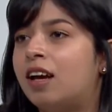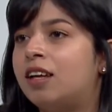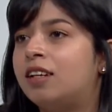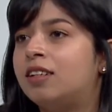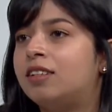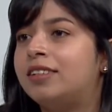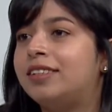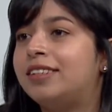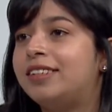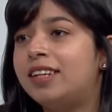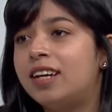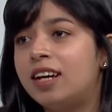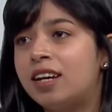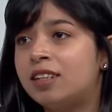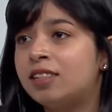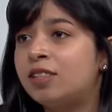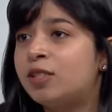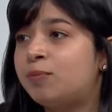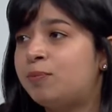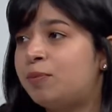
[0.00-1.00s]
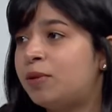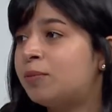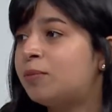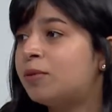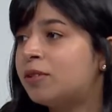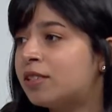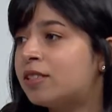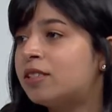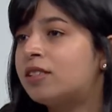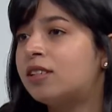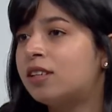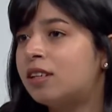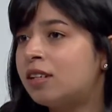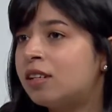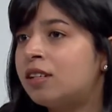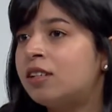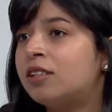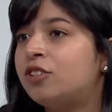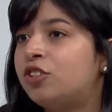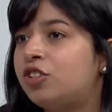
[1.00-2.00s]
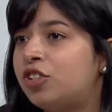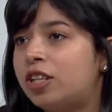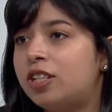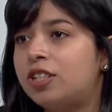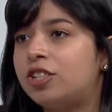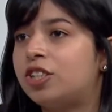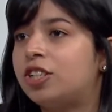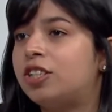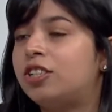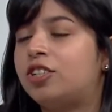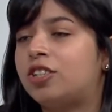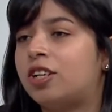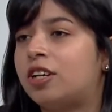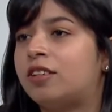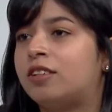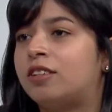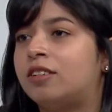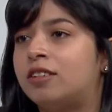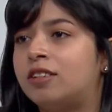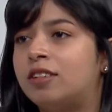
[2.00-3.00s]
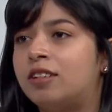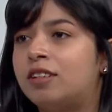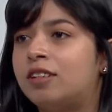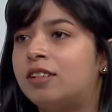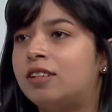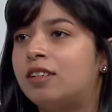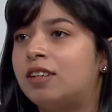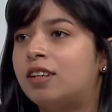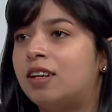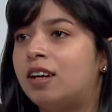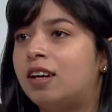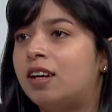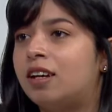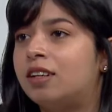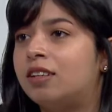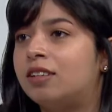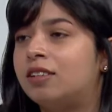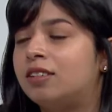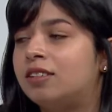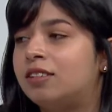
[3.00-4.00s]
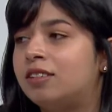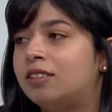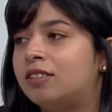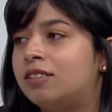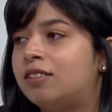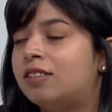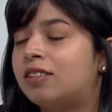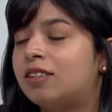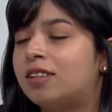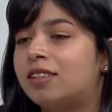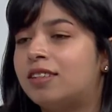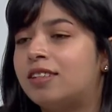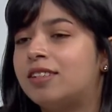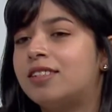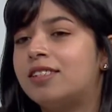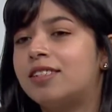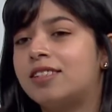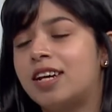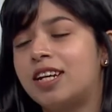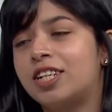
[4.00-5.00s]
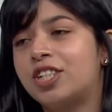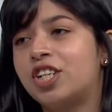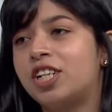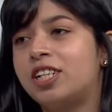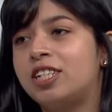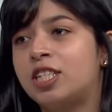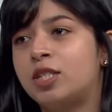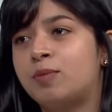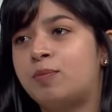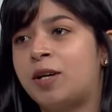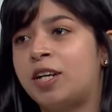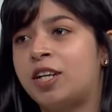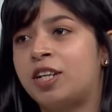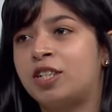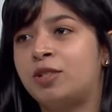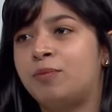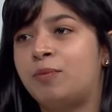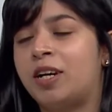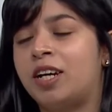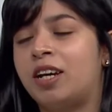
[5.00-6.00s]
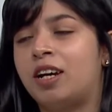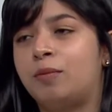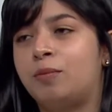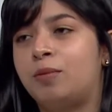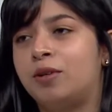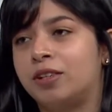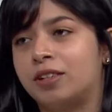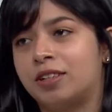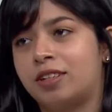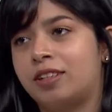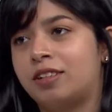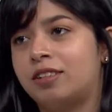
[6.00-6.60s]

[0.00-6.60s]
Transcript: and yet people still judge each other. And this is actually inspired by a book,